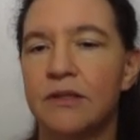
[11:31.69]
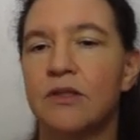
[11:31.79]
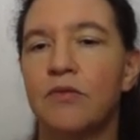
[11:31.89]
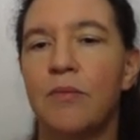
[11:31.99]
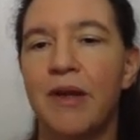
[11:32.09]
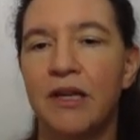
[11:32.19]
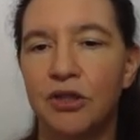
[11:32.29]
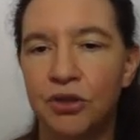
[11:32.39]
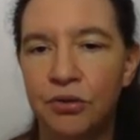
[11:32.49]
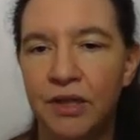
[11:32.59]
So we're making
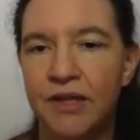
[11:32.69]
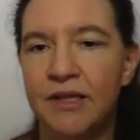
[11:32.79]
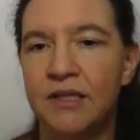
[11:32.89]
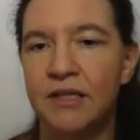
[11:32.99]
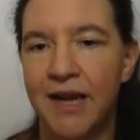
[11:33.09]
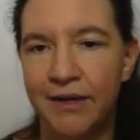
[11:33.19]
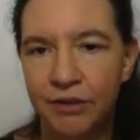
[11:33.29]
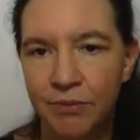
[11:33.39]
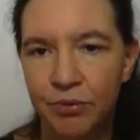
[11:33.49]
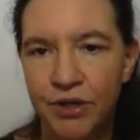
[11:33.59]
sure that there's
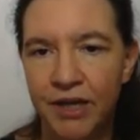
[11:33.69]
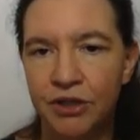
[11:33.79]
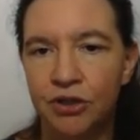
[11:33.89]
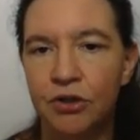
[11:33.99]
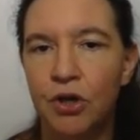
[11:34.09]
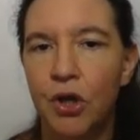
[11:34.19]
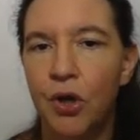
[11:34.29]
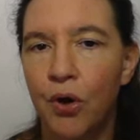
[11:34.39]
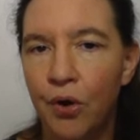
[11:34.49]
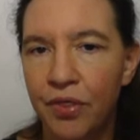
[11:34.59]
integrity protection
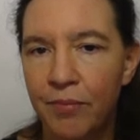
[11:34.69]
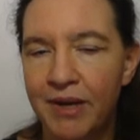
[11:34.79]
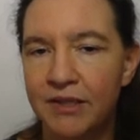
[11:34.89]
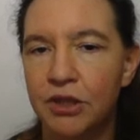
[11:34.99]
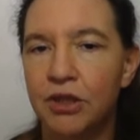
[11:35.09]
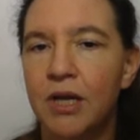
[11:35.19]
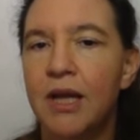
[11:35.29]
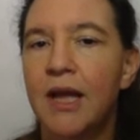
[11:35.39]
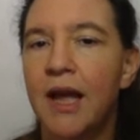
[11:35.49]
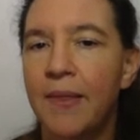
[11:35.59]
on the message.
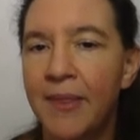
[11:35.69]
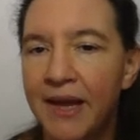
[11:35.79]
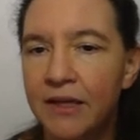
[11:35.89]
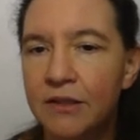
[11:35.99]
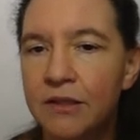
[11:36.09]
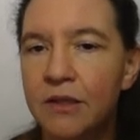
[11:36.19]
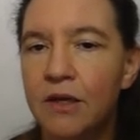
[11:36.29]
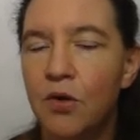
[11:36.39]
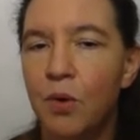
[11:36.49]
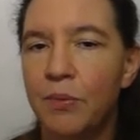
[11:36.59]
And that is
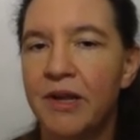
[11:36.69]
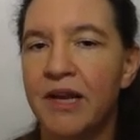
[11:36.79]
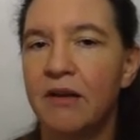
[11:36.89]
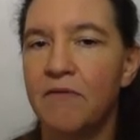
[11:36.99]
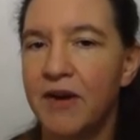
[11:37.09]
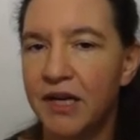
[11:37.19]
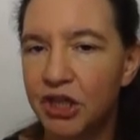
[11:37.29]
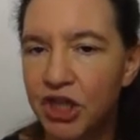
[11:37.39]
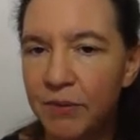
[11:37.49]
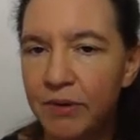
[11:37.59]
what we're getting very
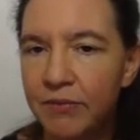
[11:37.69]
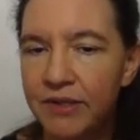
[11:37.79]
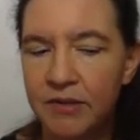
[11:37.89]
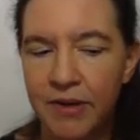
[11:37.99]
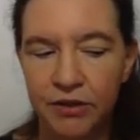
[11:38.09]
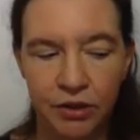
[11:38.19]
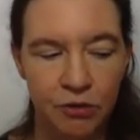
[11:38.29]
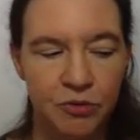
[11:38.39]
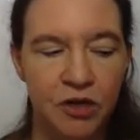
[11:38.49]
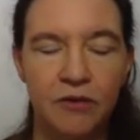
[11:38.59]
cheaply with symmetric
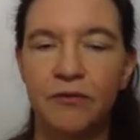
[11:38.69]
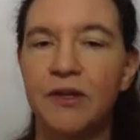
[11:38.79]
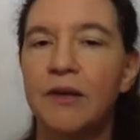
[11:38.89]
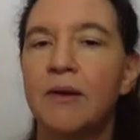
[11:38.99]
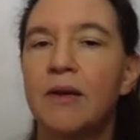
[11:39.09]
cryptography.